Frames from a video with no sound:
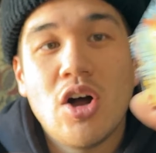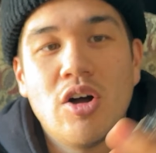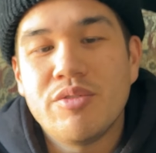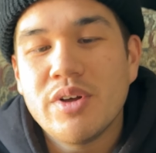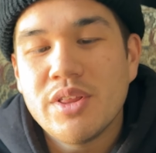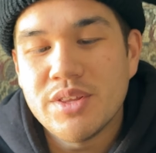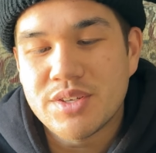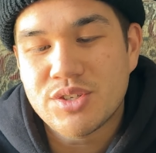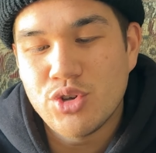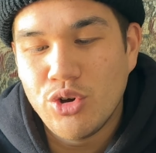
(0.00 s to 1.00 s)
of the
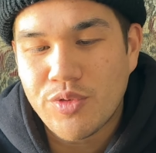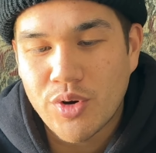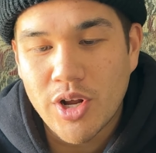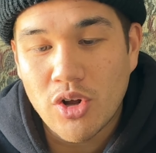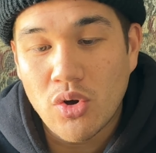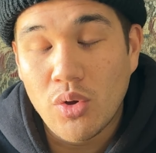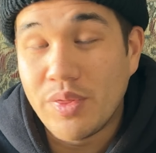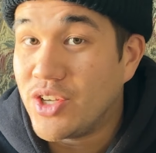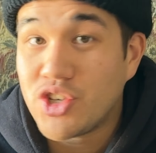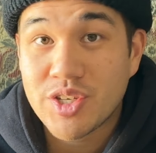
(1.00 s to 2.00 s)
silver and gold.
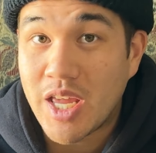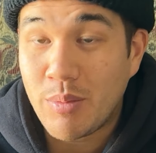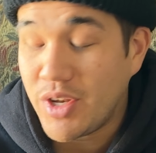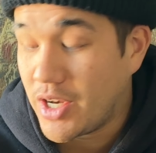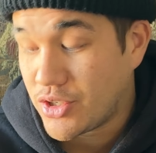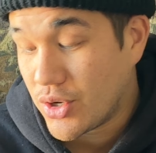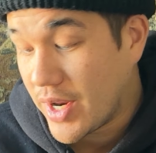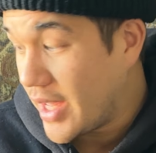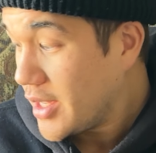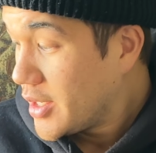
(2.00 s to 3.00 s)
They just came in
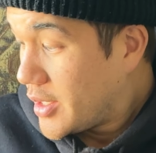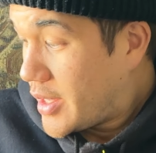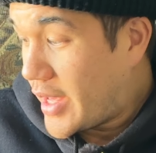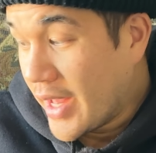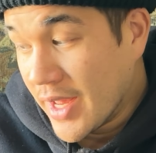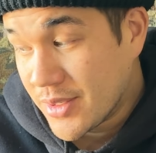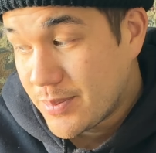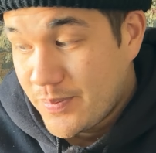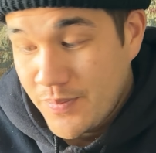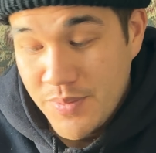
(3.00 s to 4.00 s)
yesterday, and
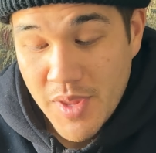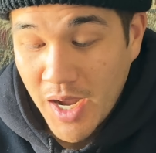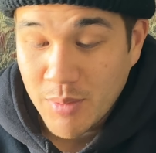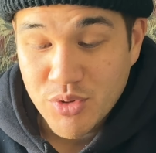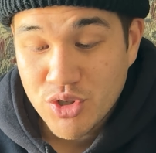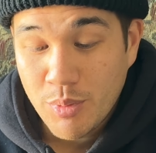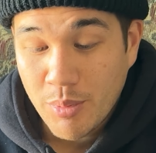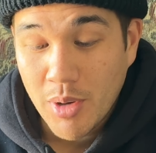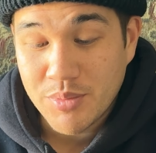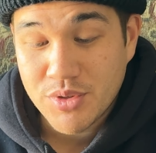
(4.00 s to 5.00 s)
I am super
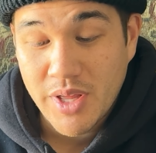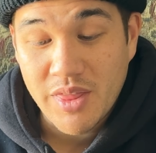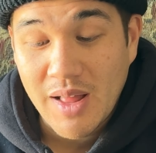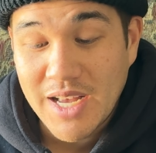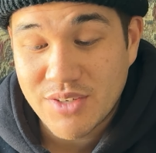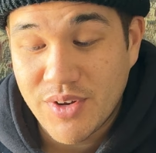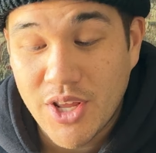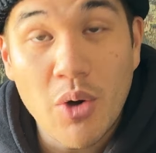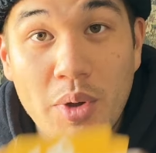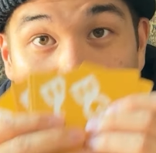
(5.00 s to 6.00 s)
pumped. In the last
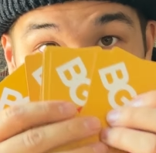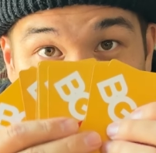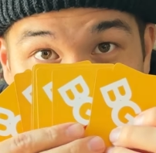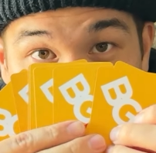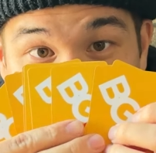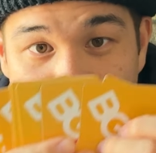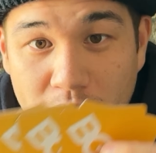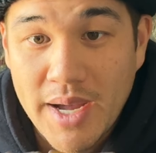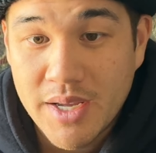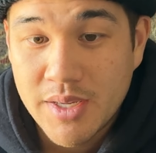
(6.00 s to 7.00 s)
video, we opened the first
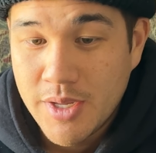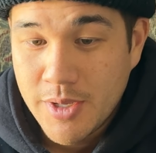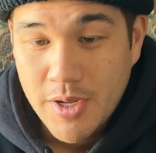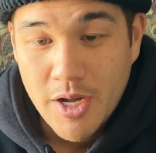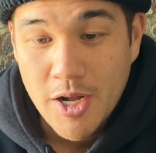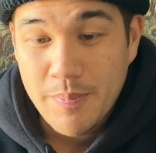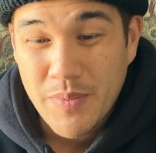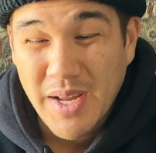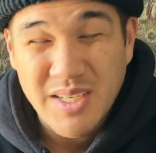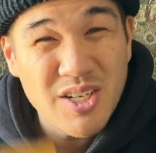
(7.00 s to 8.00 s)
pack.
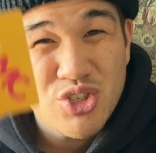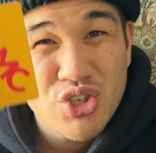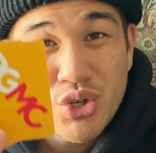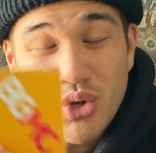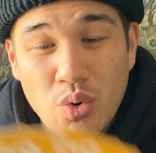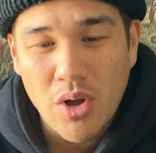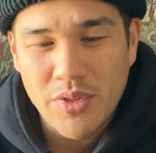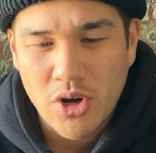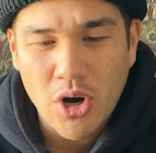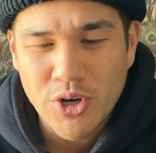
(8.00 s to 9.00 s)
I did two on
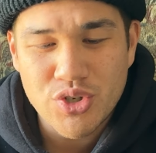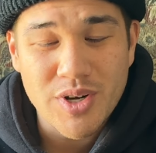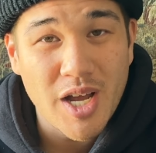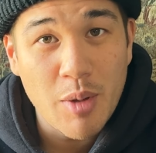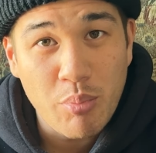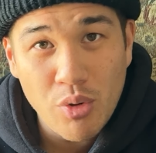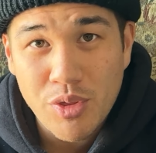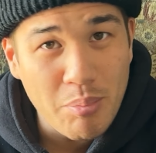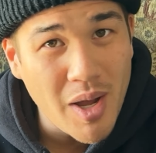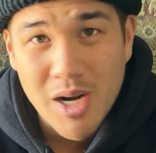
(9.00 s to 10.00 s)
the card trick. I pulled
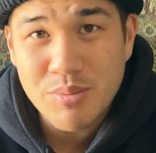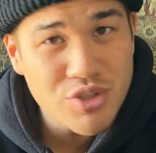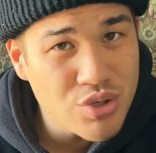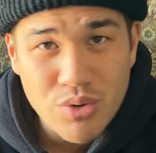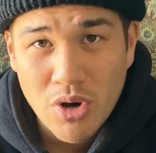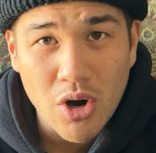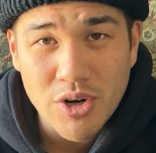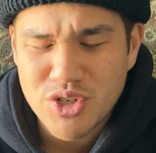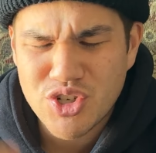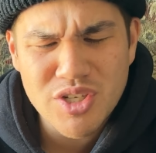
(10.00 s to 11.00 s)
the bottom two
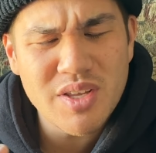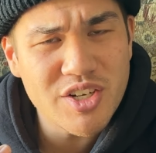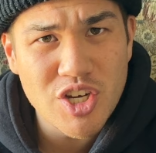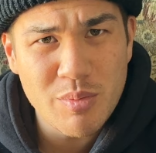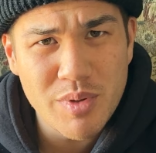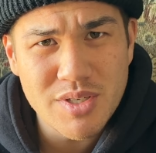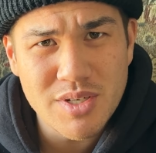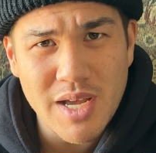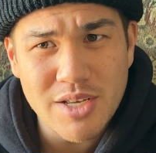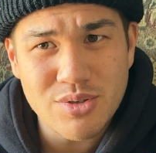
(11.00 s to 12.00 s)
cards, just like Champions of
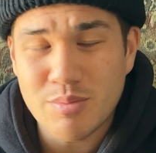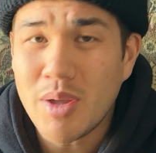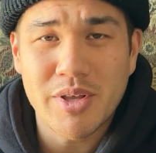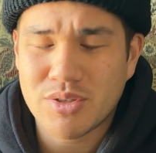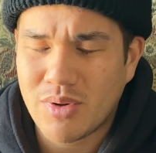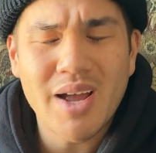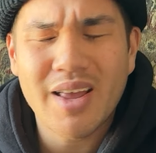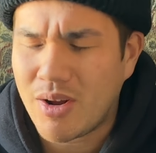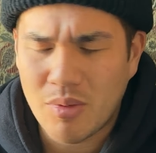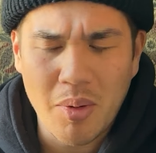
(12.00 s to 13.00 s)
Disasters. Maybe it's, I
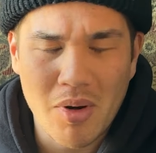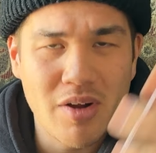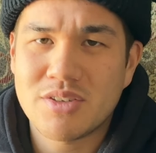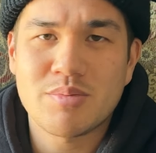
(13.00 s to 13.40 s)
can't remember.